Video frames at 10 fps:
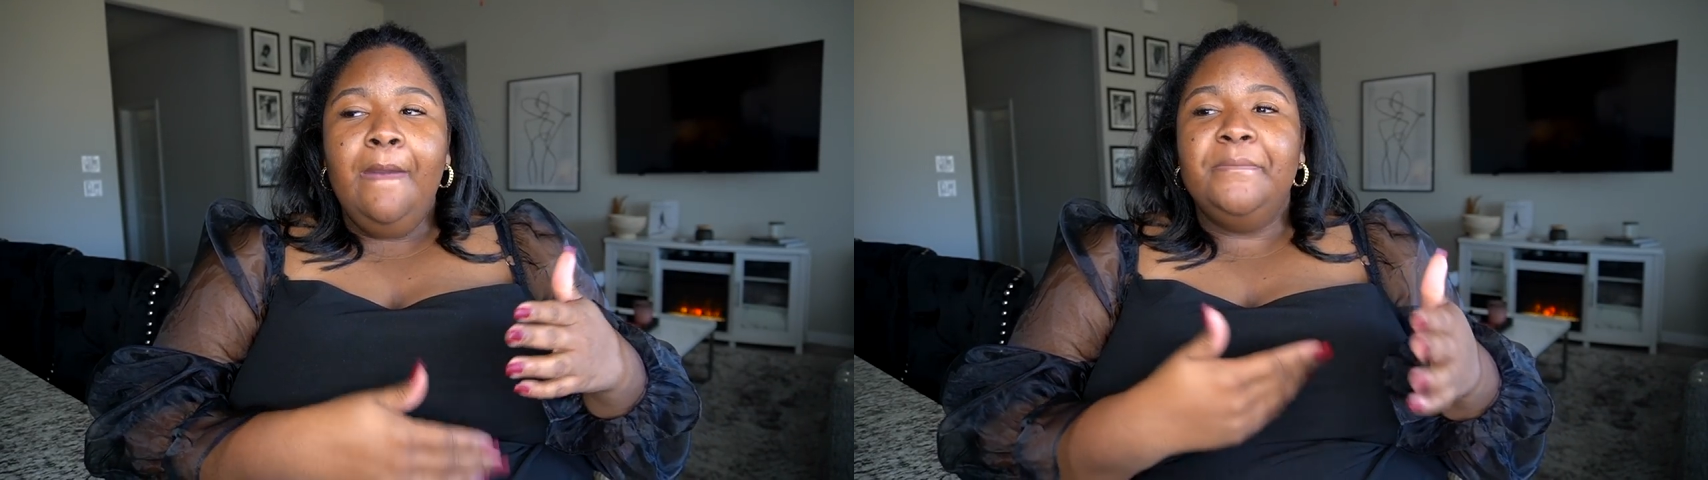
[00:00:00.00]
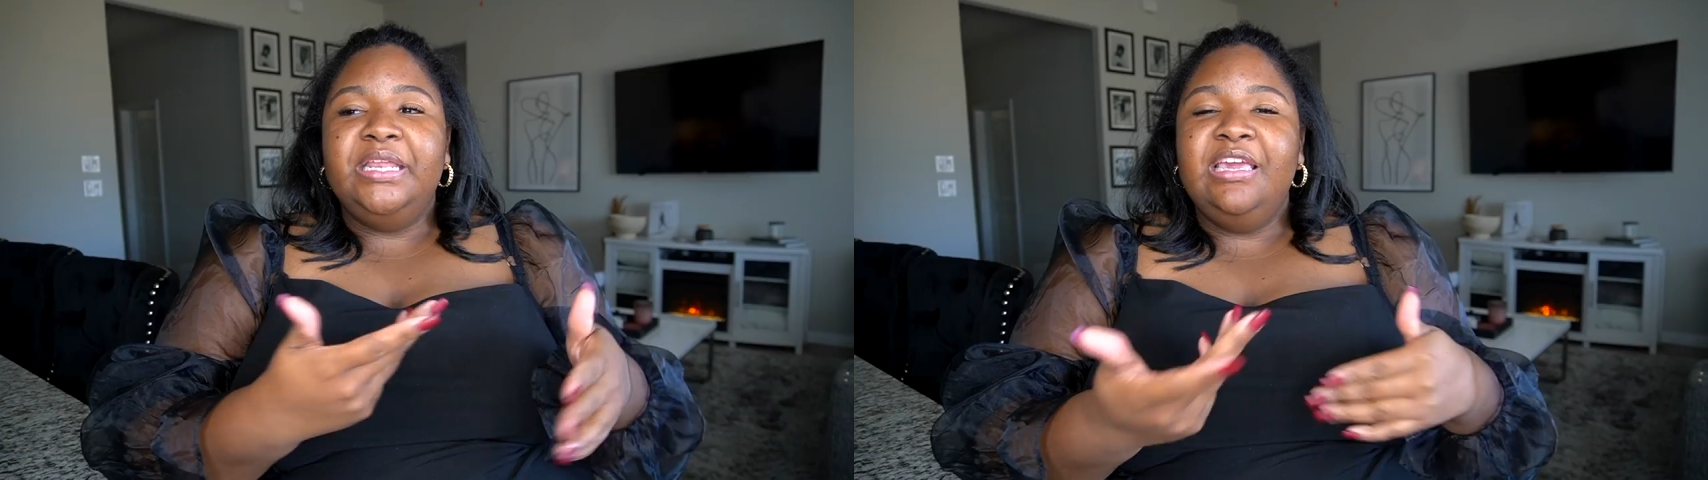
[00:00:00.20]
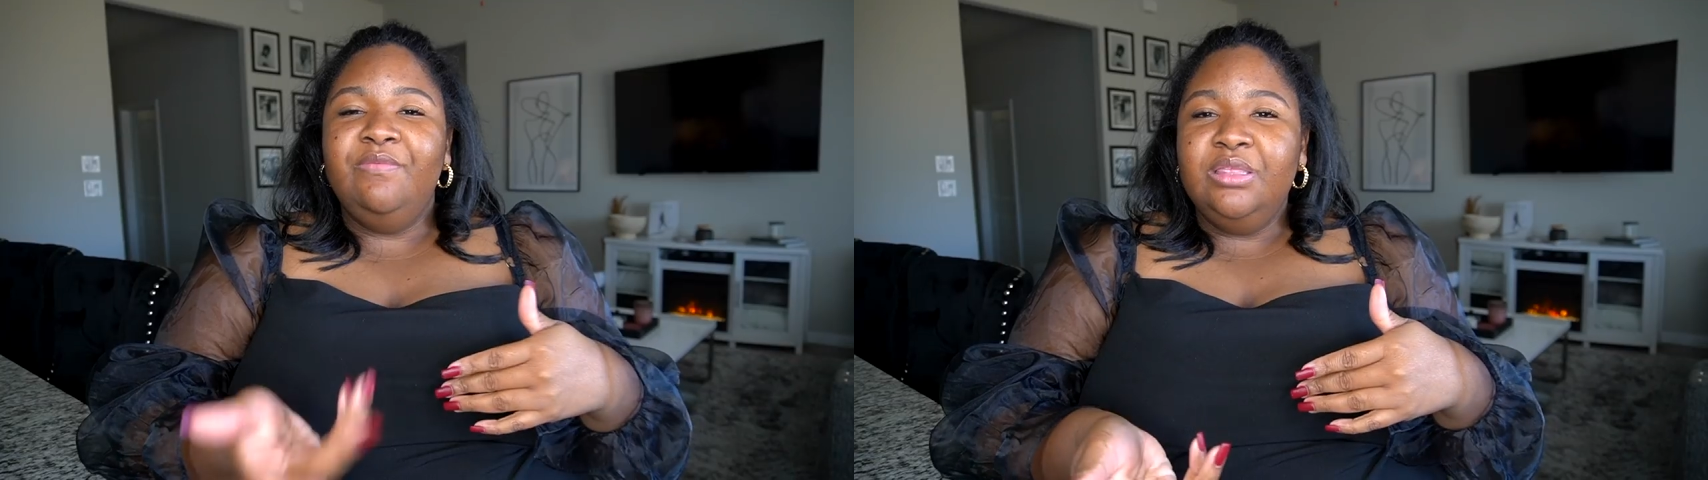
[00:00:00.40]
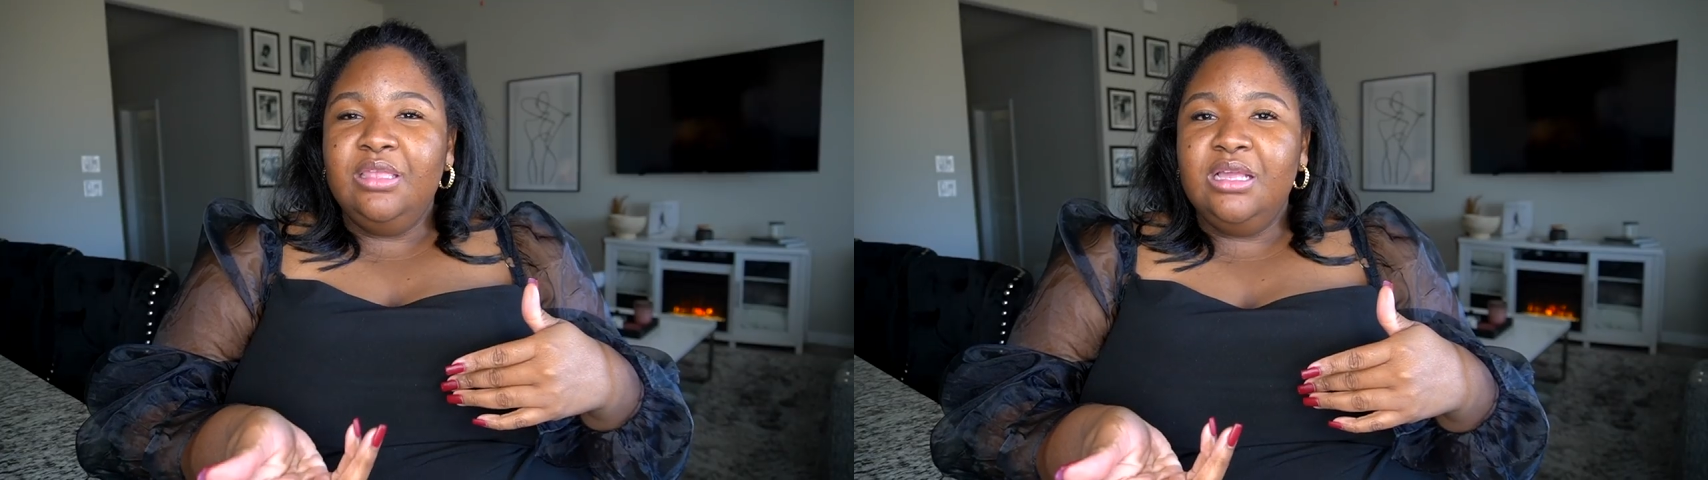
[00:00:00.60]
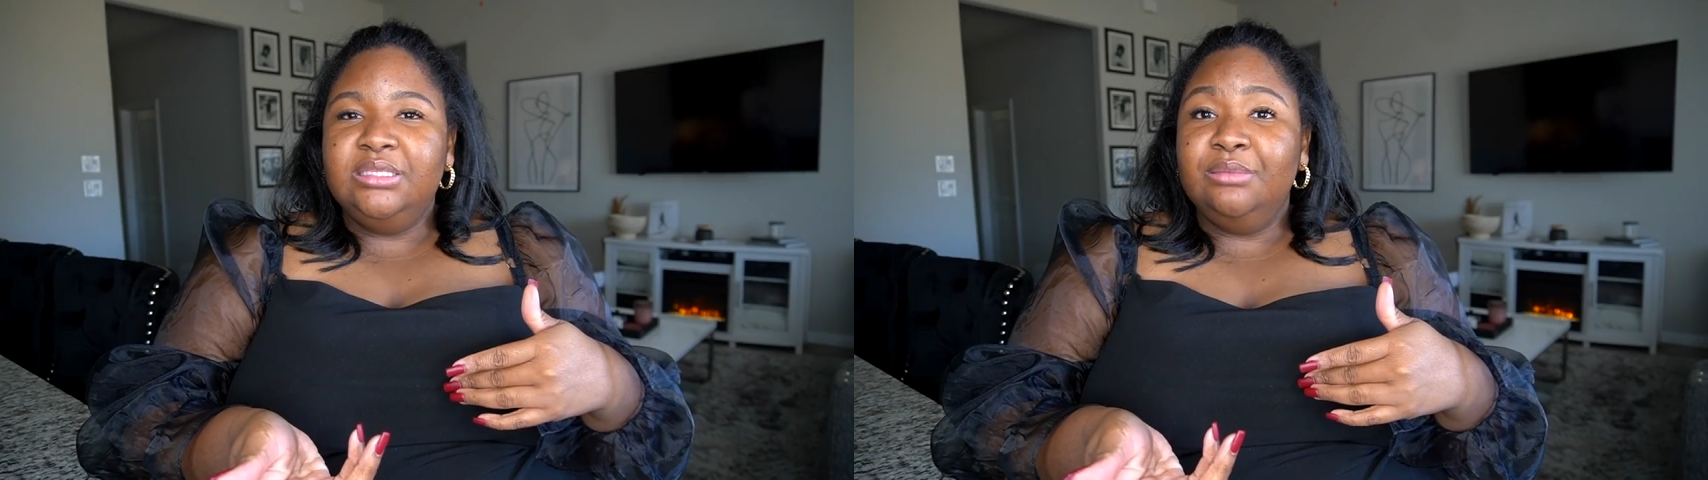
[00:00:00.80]
But even
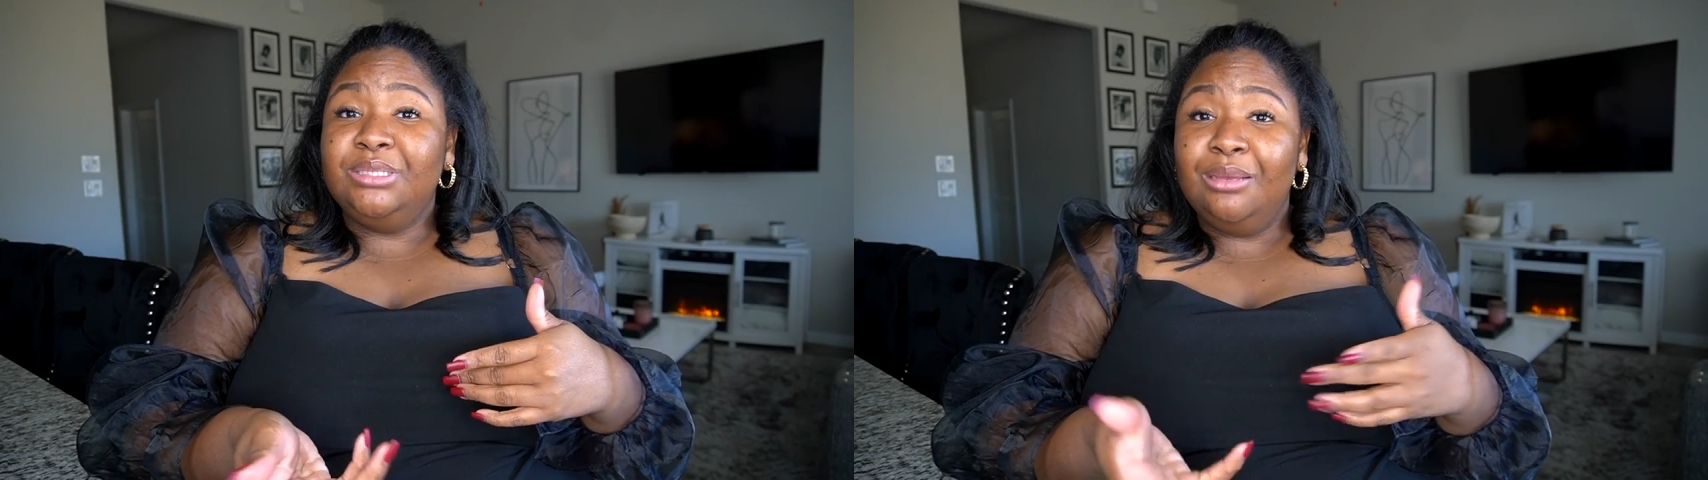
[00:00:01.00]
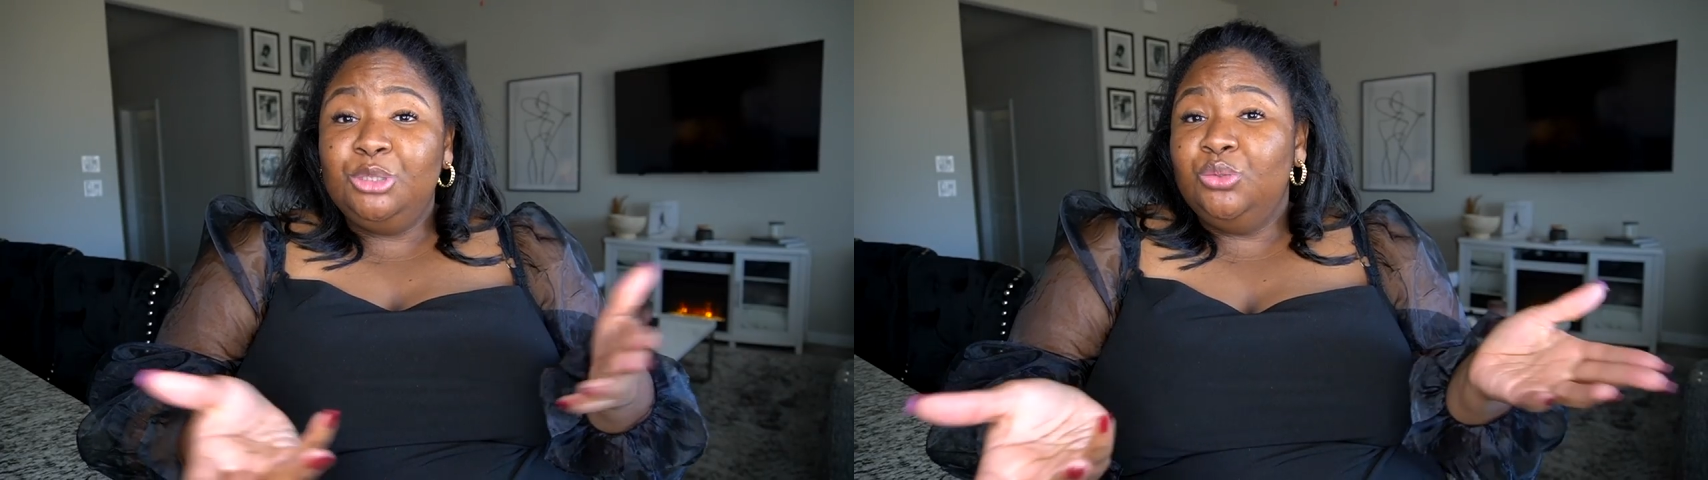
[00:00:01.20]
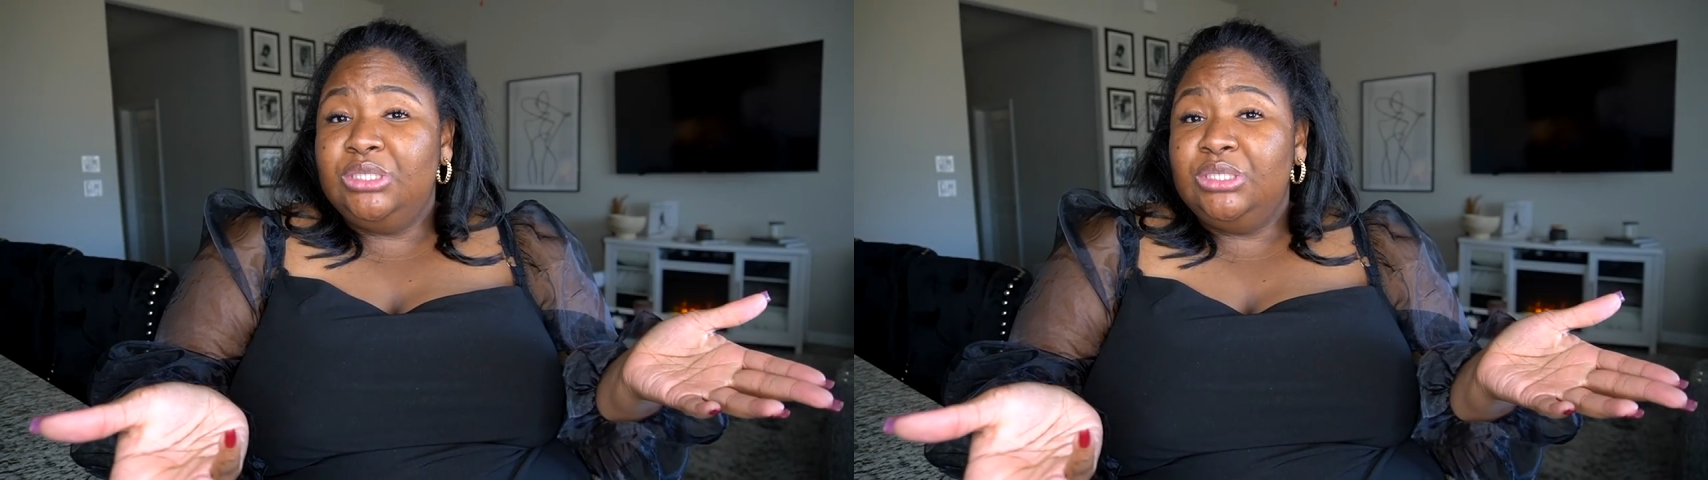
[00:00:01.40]
then, sometimes you